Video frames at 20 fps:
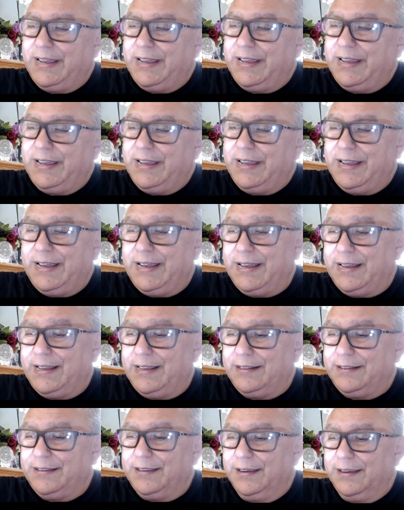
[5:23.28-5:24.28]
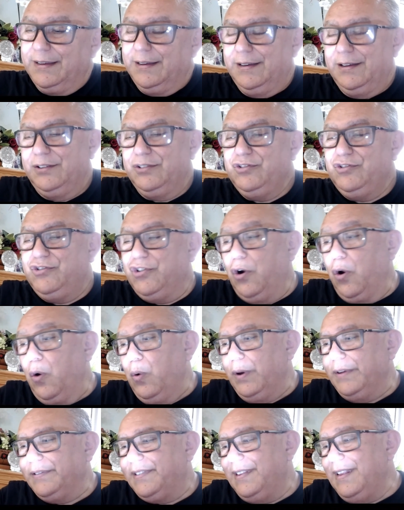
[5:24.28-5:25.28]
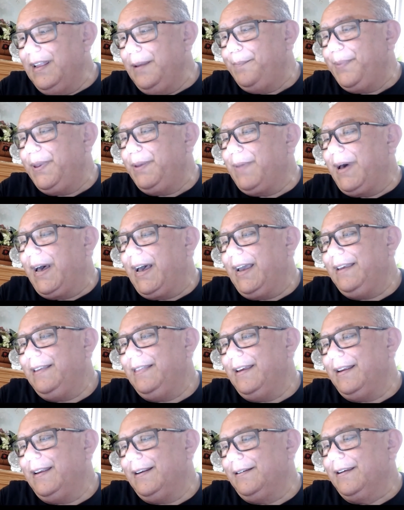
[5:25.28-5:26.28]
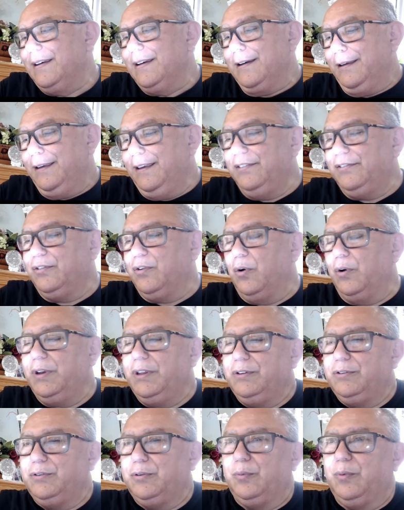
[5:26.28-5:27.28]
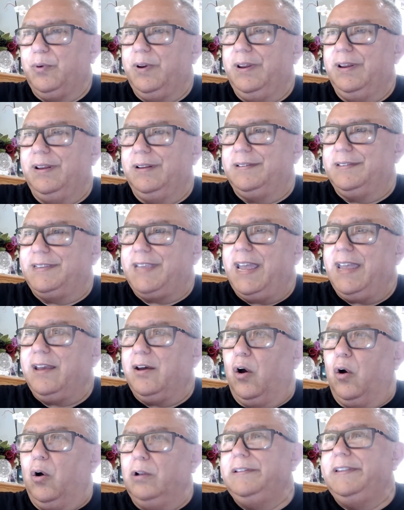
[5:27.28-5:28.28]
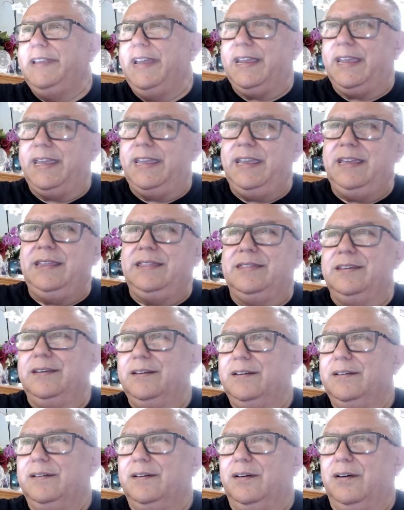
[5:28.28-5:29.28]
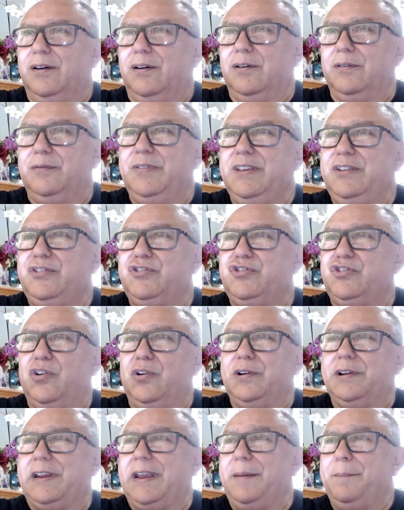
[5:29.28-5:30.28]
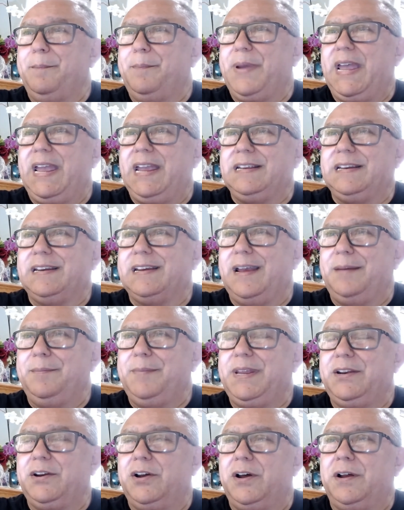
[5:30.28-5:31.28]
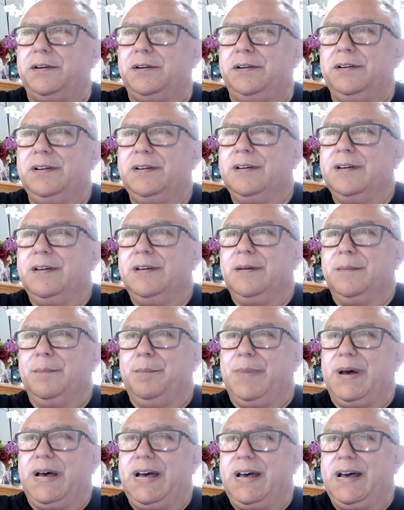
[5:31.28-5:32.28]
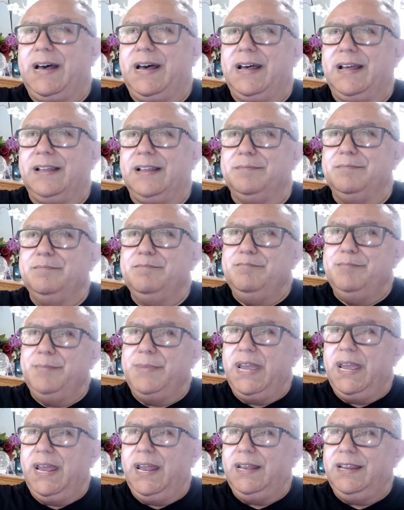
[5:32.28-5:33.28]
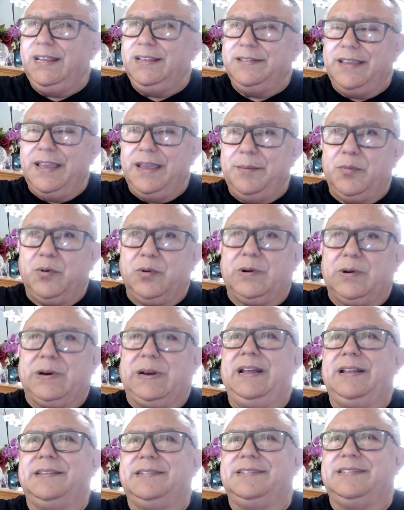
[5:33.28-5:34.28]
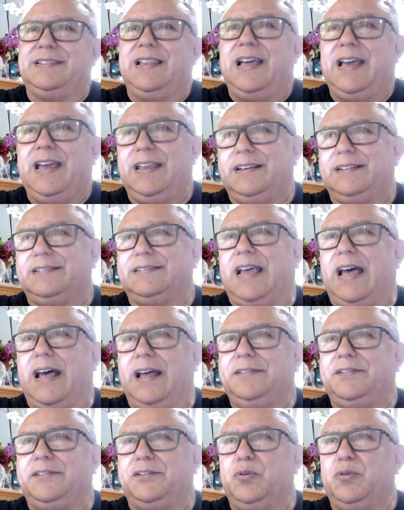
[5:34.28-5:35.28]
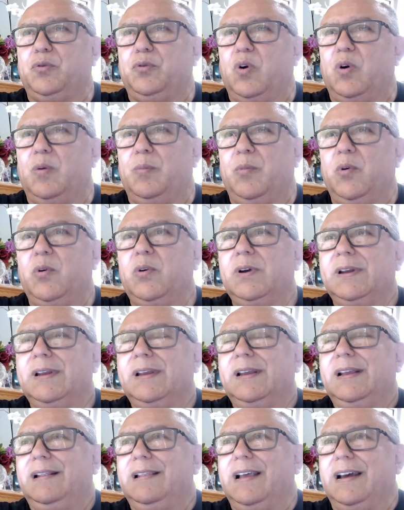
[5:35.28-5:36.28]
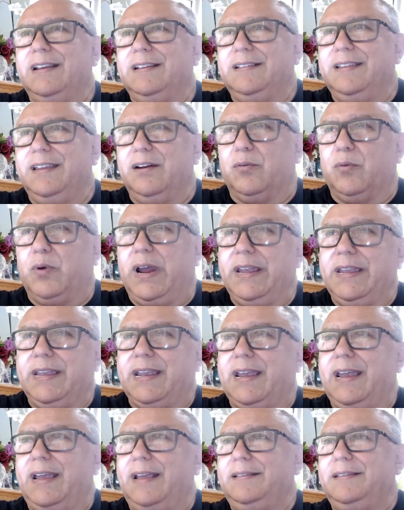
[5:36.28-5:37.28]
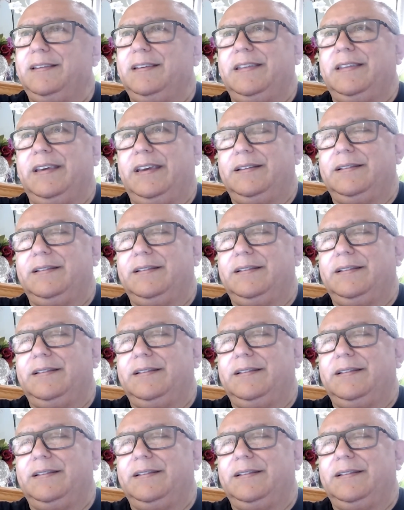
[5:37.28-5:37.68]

that Joe Sleepy Biden is going to take all the heat of the short campaign coming on. But many Democrats, like Andrew Cuomo, like the right candidate.